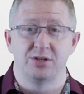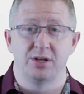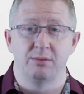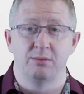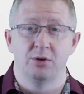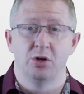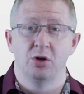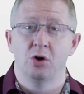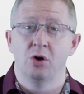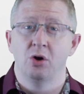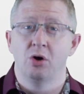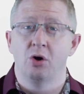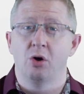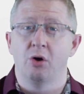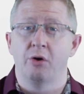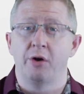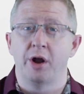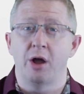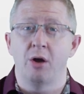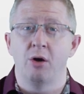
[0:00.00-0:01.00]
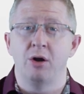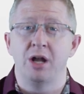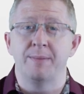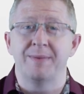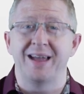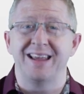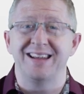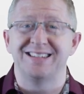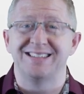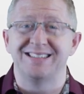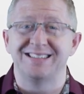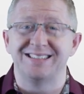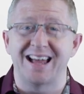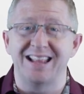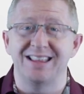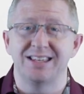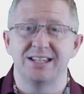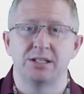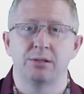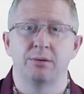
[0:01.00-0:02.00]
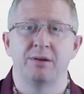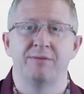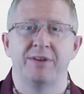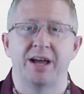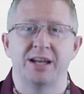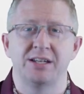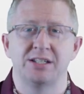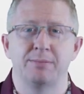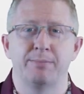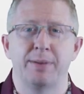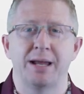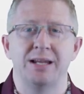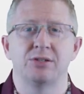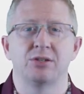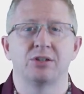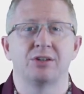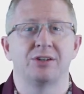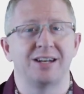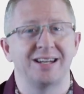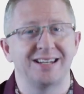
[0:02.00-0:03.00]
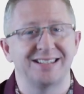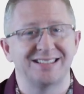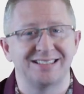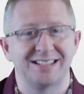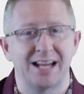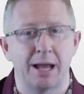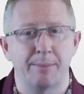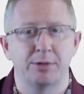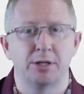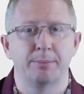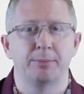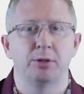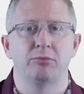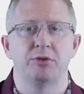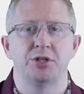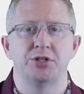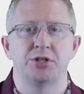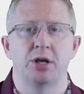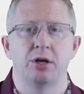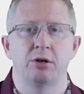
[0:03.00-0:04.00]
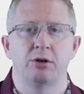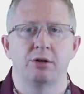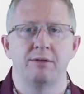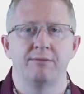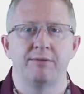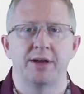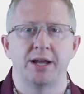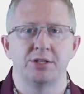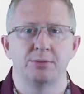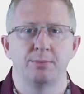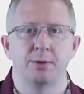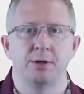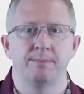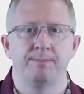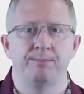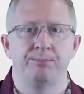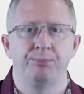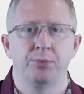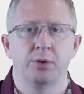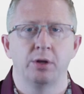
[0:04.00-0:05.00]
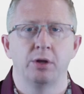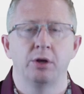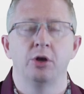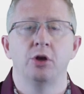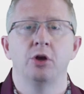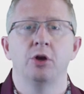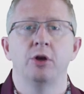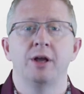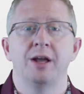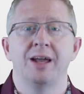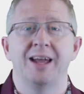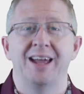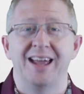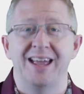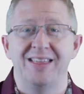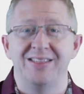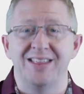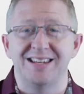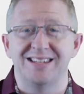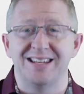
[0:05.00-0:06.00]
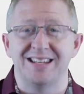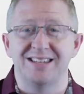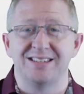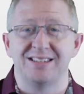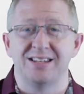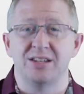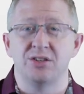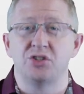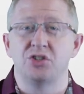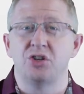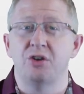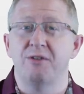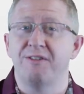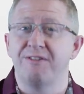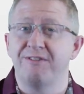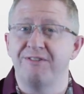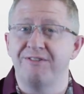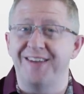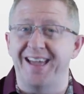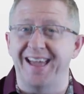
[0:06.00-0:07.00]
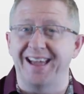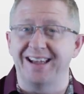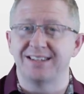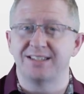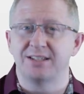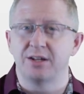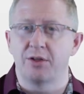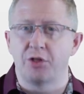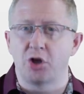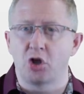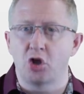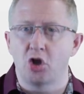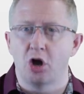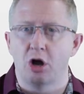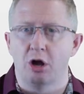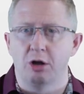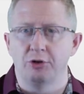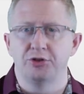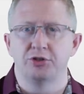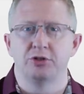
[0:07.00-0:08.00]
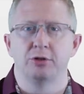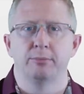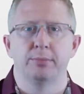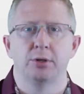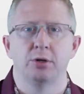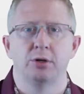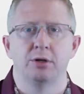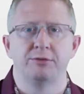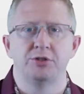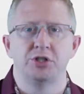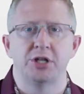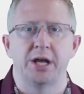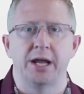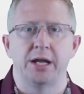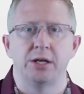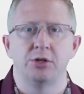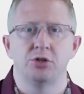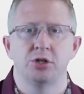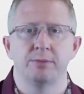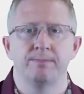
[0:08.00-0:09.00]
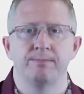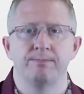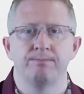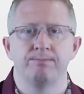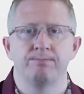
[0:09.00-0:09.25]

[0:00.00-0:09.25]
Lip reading: to, or it only makes sense to invest based on an acceptable return on investment. In this instance, you've fixed the cost ball of change.